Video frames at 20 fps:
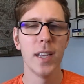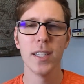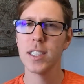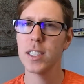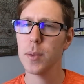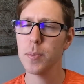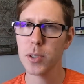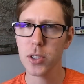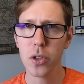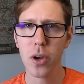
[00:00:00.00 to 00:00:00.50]

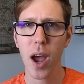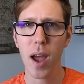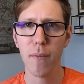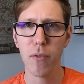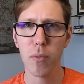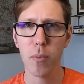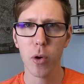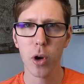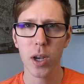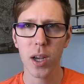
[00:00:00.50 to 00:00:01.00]
Subscribe
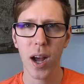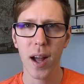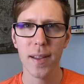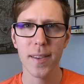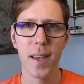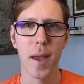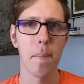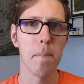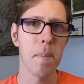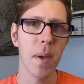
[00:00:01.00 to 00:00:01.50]
for more
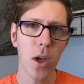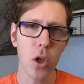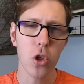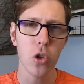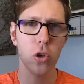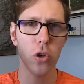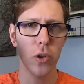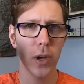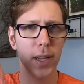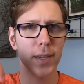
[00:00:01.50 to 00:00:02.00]
content. Make
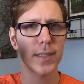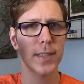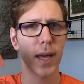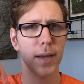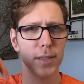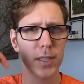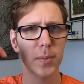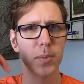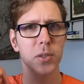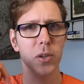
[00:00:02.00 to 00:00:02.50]
sure you hit
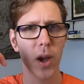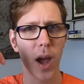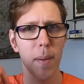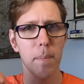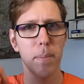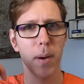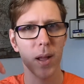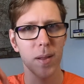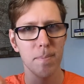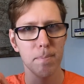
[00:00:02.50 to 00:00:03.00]
that
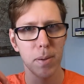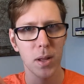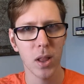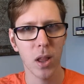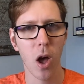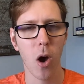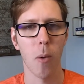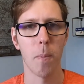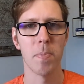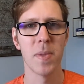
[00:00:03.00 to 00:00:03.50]
subscribe button
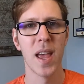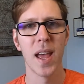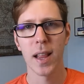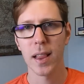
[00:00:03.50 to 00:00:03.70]
below.